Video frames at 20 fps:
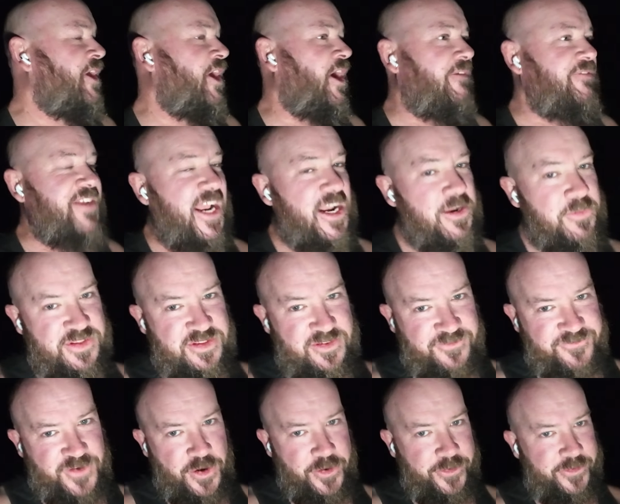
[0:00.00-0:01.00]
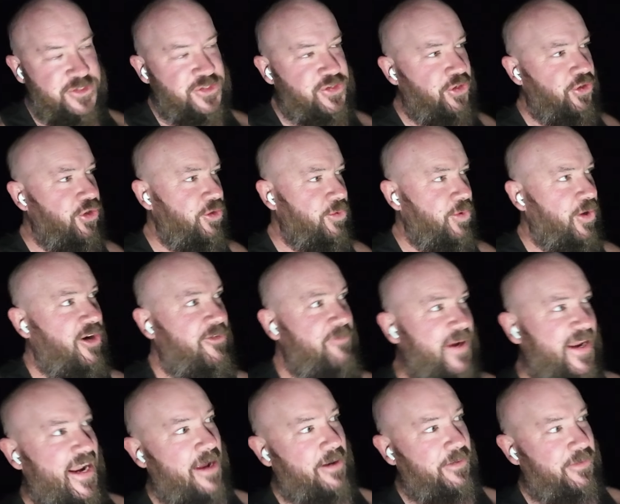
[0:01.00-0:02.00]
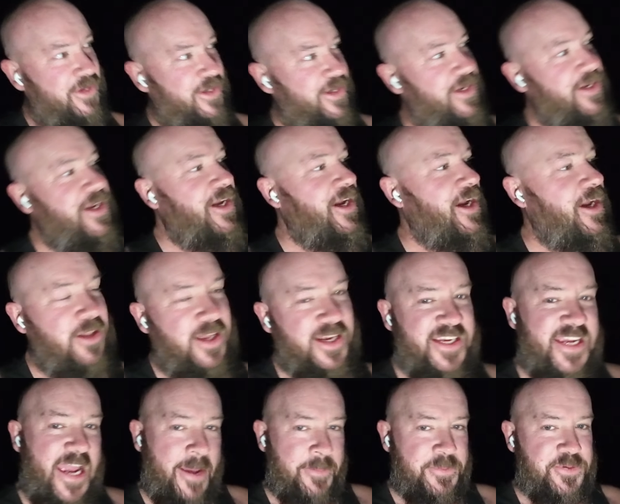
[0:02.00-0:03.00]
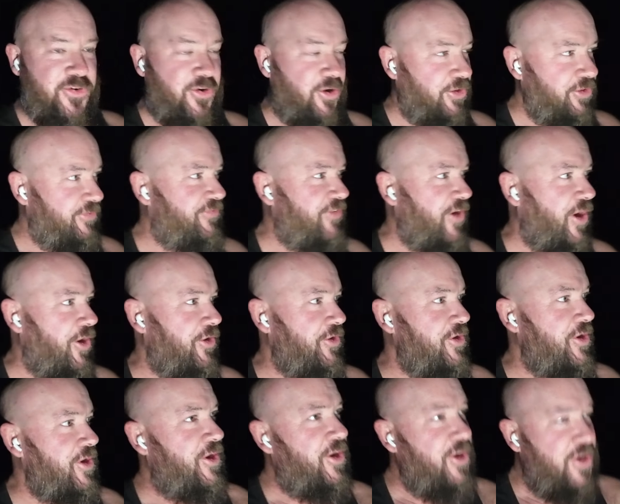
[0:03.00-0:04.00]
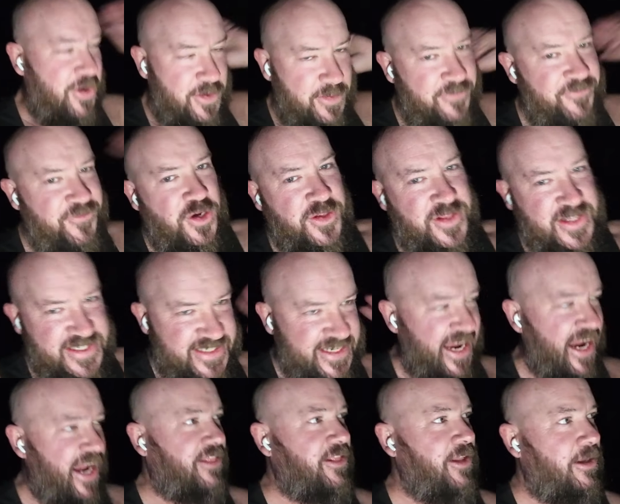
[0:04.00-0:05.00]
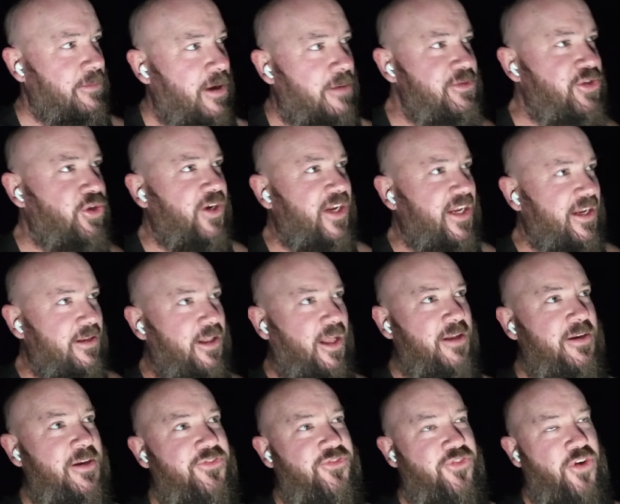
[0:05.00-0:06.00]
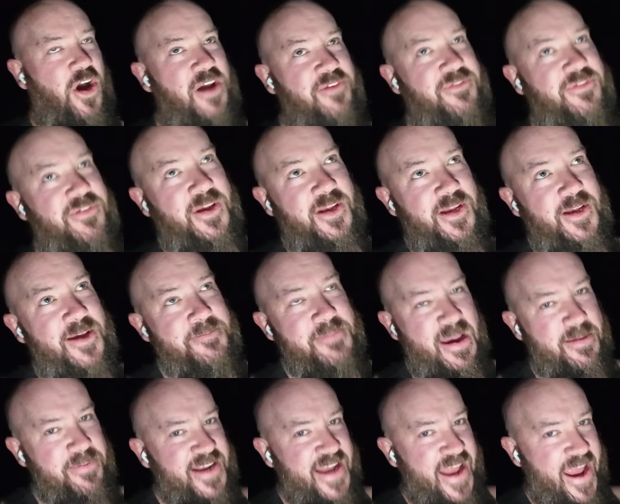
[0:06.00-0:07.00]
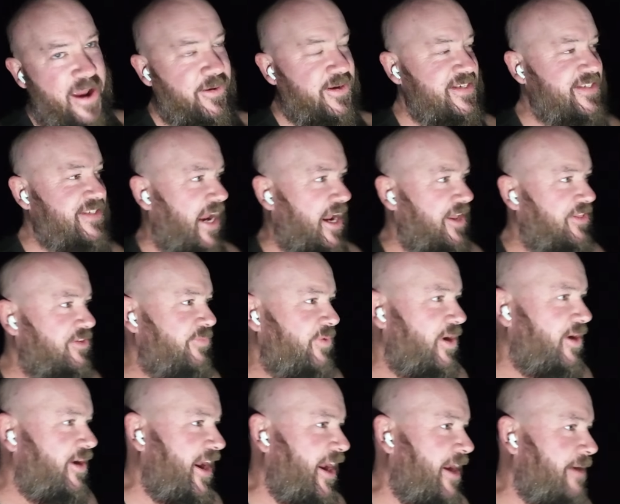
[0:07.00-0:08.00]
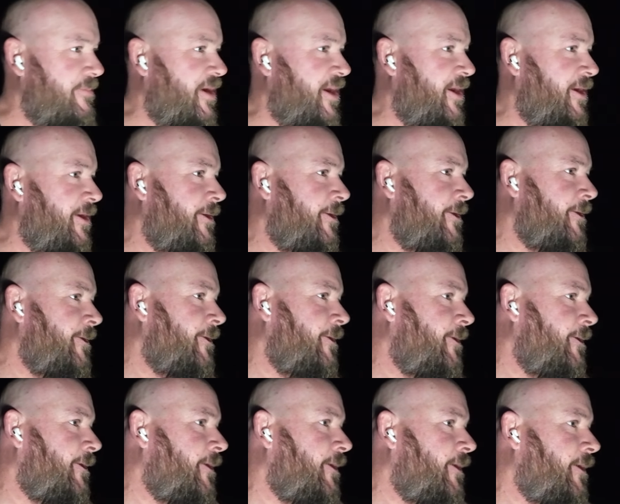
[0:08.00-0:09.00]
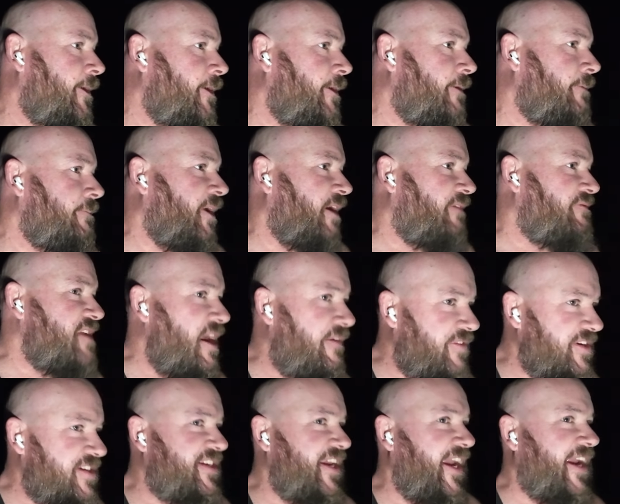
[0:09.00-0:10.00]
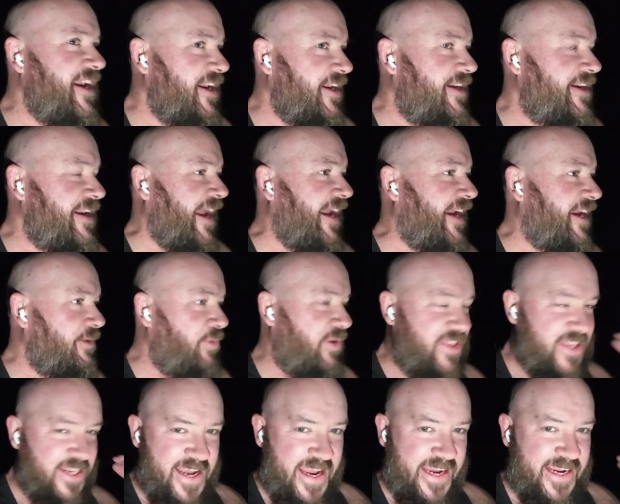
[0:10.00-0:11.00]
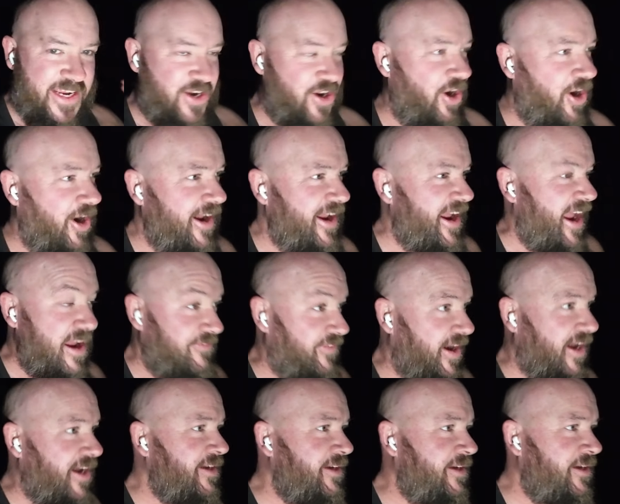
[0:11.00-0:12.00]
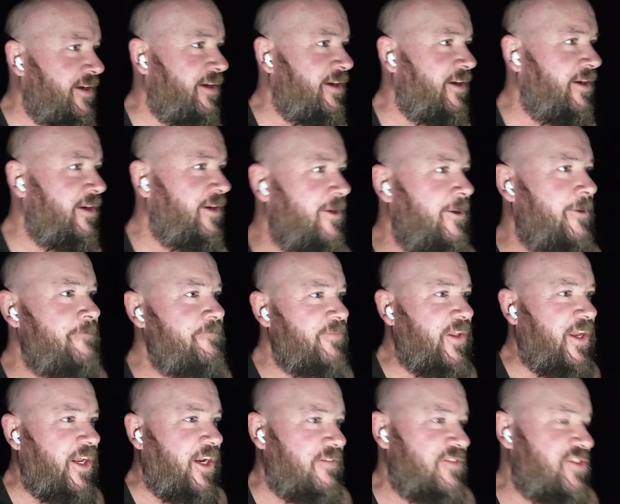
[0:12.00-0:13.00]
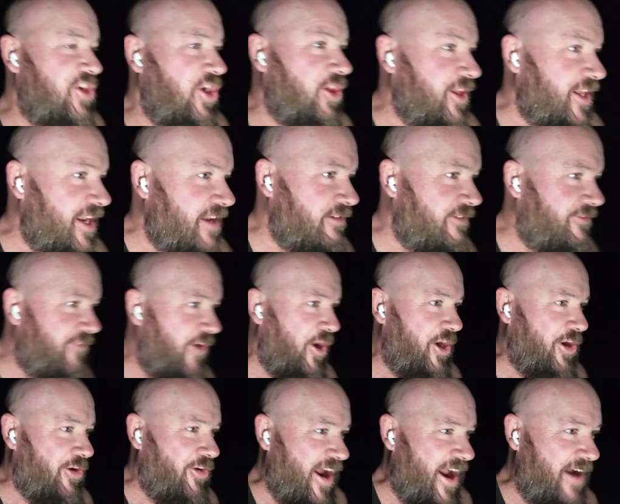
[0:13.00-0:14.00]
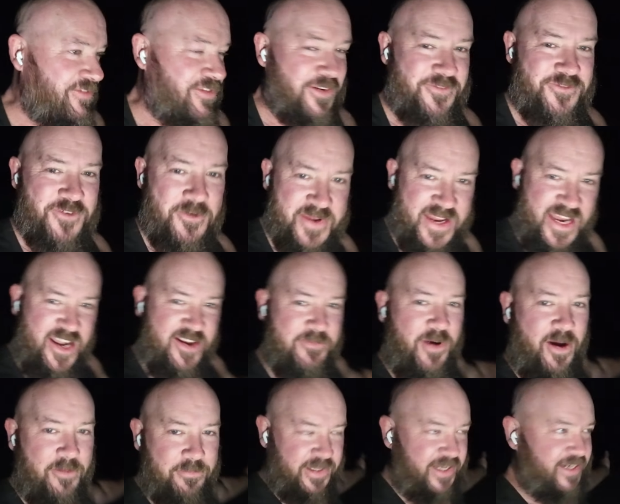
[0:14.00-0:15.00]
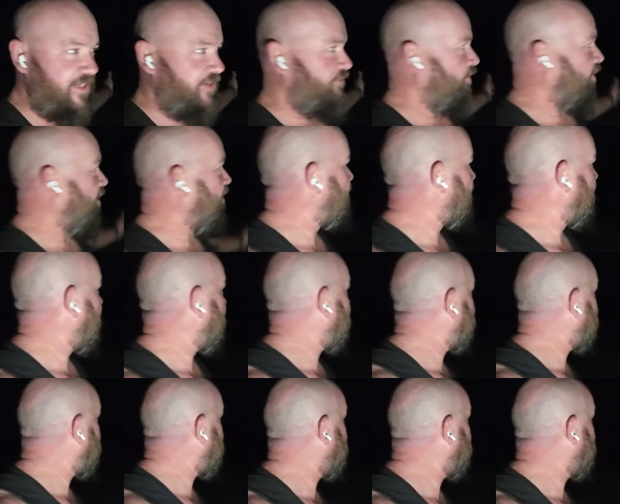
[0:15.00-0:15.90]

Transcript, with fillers: I've done it with the phone too where I've been able to like capture it on the phone. Further south, I'm talking like drive maybe an hour south of where I am. But I've never seen it with the naked eye ever and I've certainly never photographed it from the end of my bloody driveway.